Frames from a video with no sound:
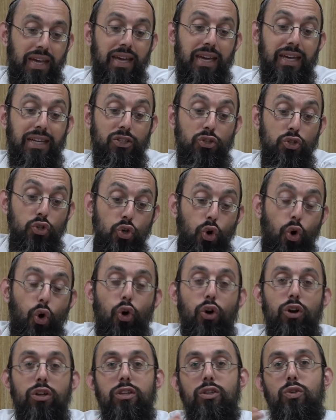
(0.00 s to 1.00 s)
in
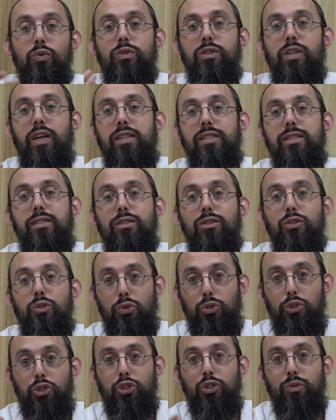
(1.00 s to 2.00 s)
your utensil you
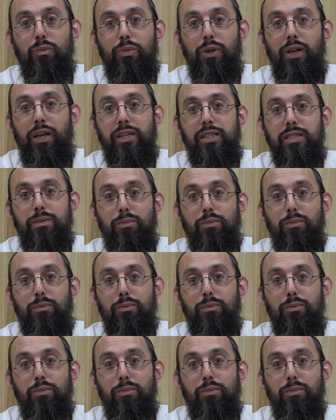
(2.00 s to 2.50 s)
shouldn't place,